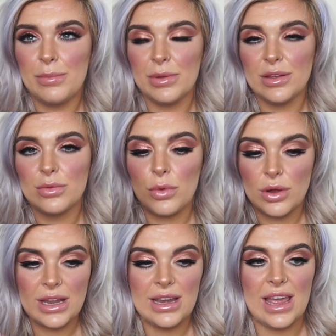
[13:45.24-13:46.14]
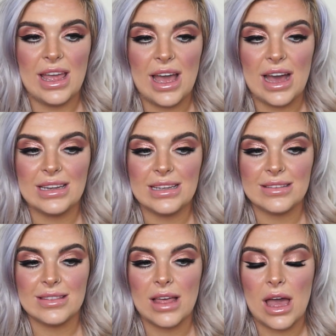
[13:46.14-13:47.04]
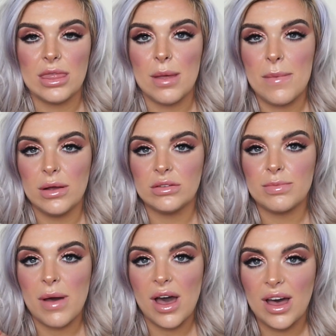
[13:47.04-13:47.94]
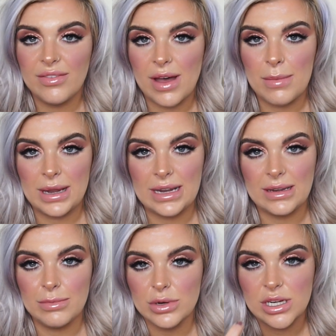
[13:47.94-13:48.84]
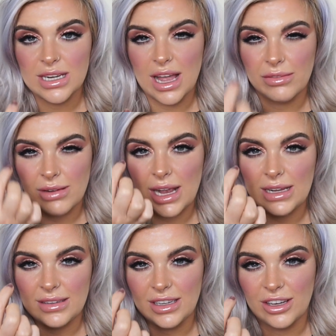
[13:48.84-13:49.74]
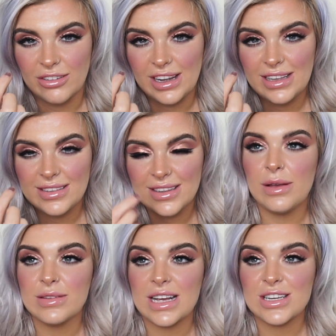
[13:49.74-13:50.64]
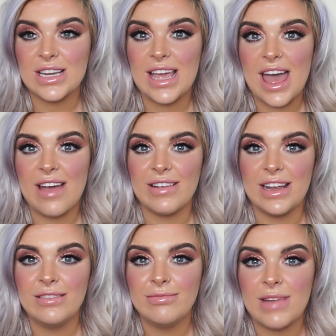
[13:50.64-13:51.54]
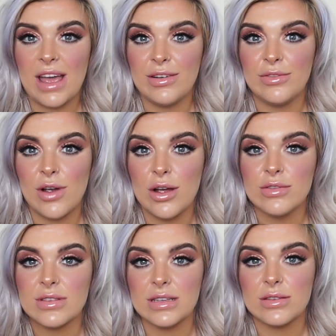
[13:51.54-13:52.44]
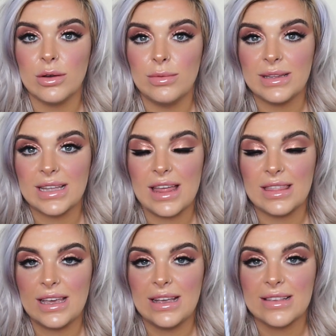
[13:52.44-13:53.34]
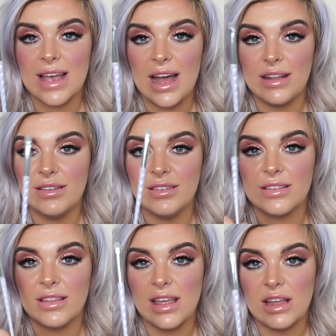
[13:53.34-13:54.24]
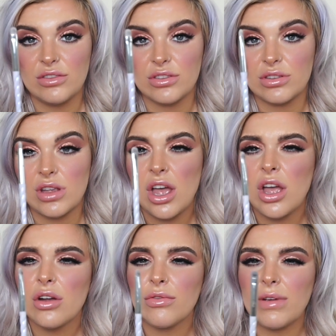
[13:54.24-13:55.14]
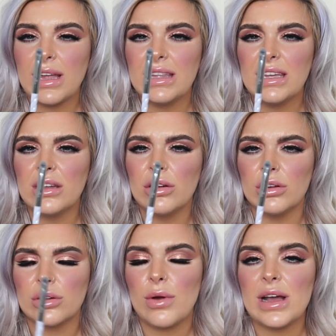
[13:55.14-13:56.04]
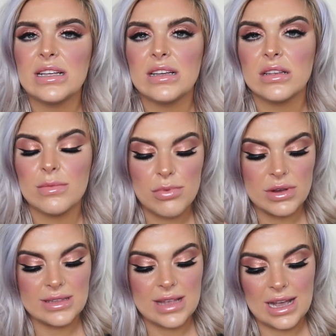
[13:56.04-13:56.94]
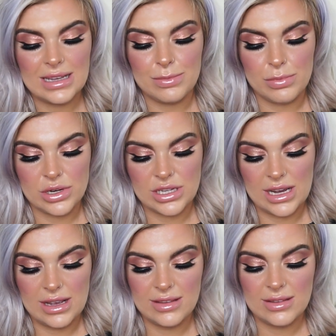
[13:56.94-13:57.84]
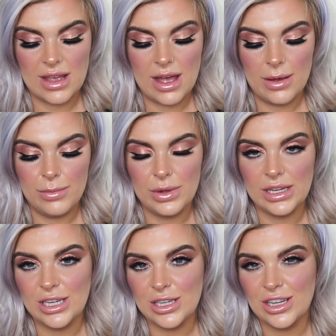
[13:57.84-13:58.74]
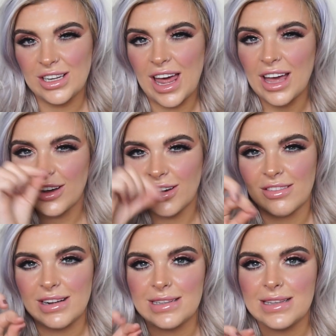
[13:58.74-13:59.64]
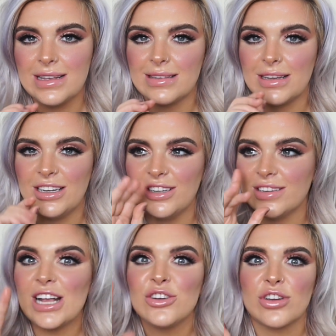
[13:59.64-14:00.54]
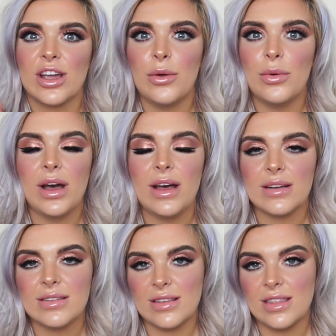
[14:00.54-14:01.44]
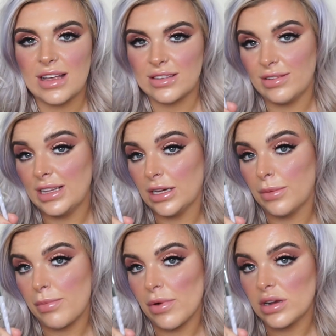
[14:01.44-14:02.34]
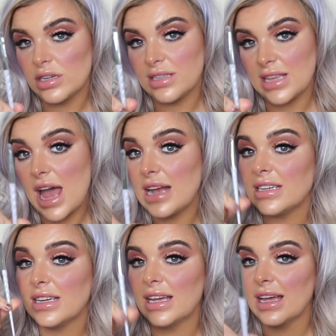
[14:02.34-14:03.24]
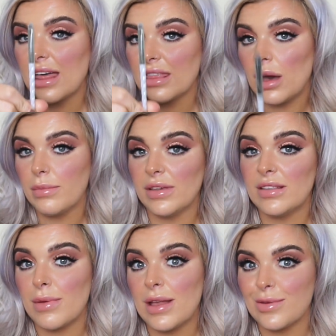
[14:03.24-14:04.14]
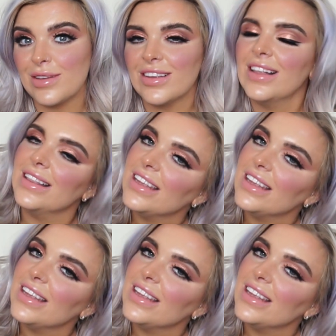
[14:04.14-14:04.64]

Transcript: but there's one in it and it's like the most perfect blending brush to get right into your crease. It was actually Erin Rose that told me to get these, and they're just really good, quite precise brushes when you're doing like cut creases and intricate work. So that's a really good brush set. You can get that on Beauty Bay as well, so I'll